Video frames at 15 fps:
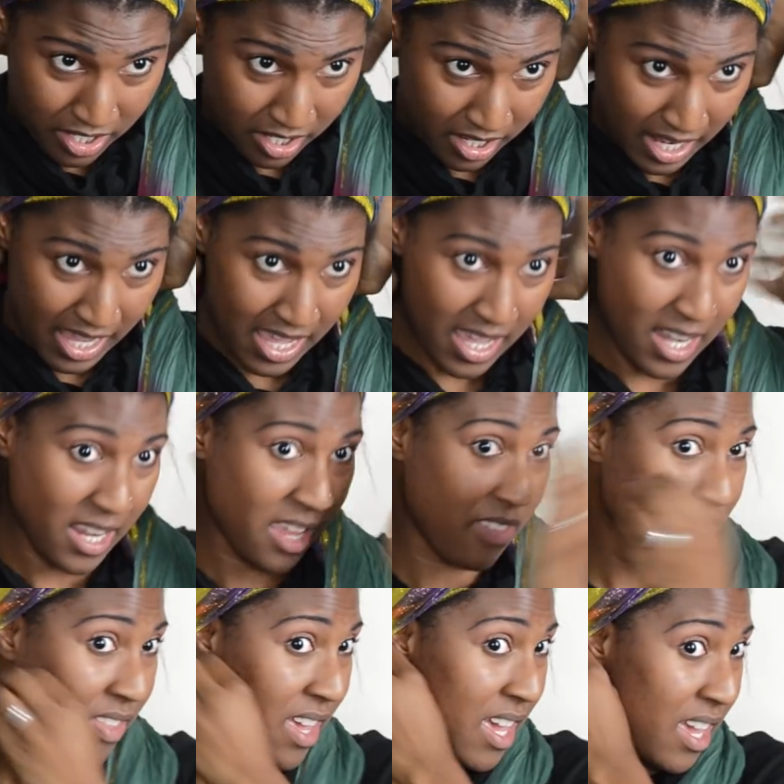your head,
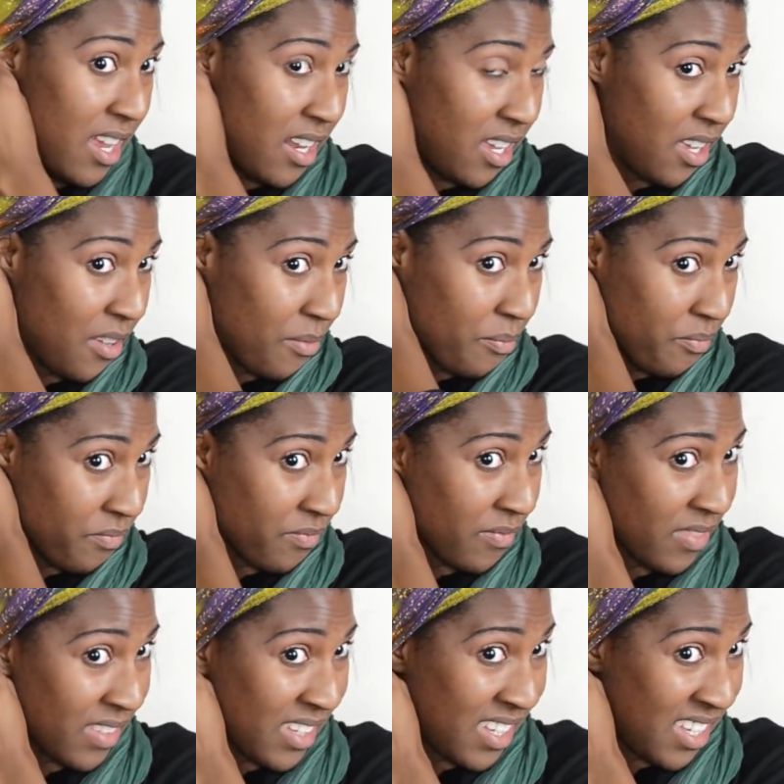and then
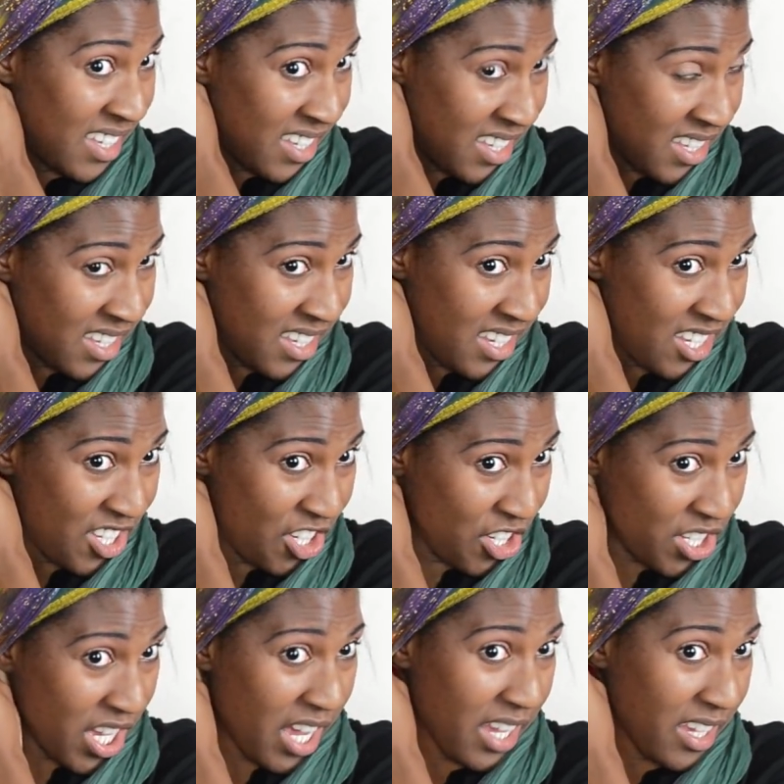you're
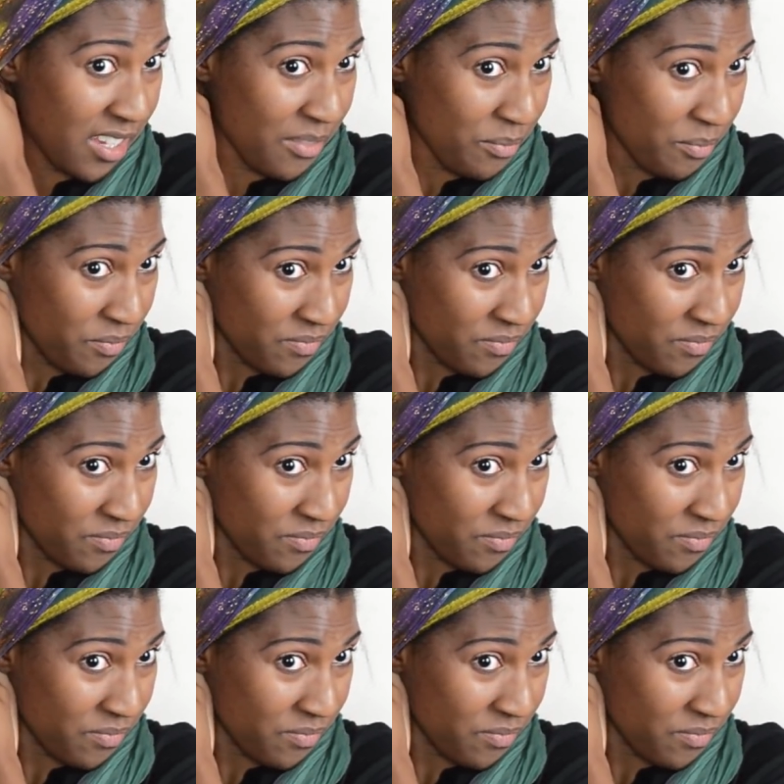tucking.